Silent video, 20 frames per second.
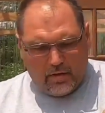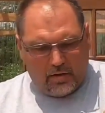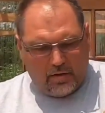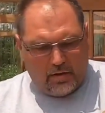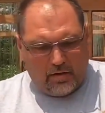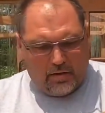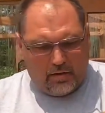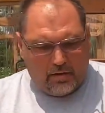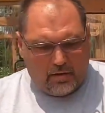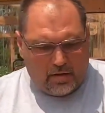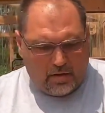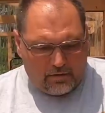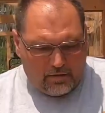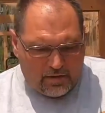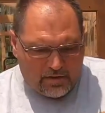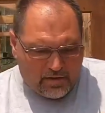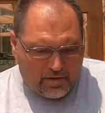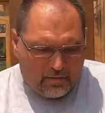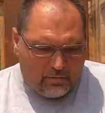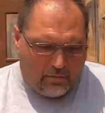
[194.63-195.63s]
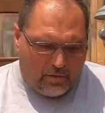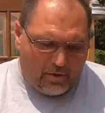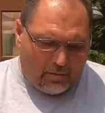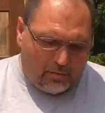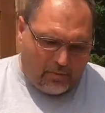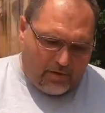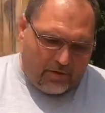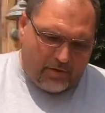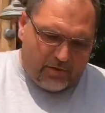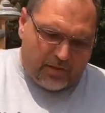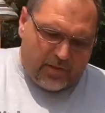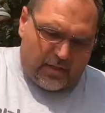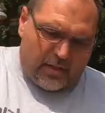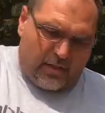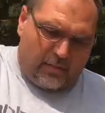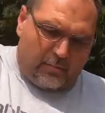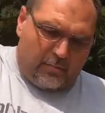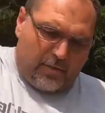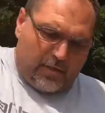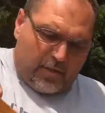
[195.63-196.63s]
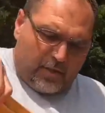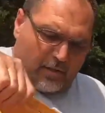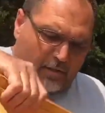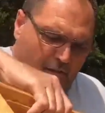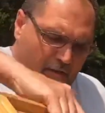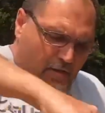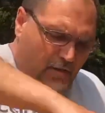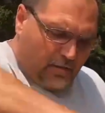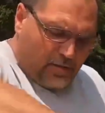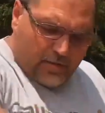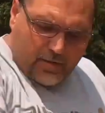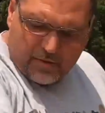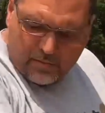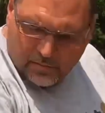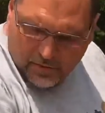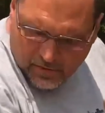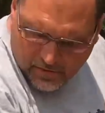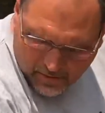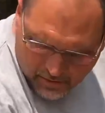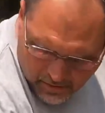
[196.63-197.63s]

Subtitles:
and this is the one I'm going to set up. Now this one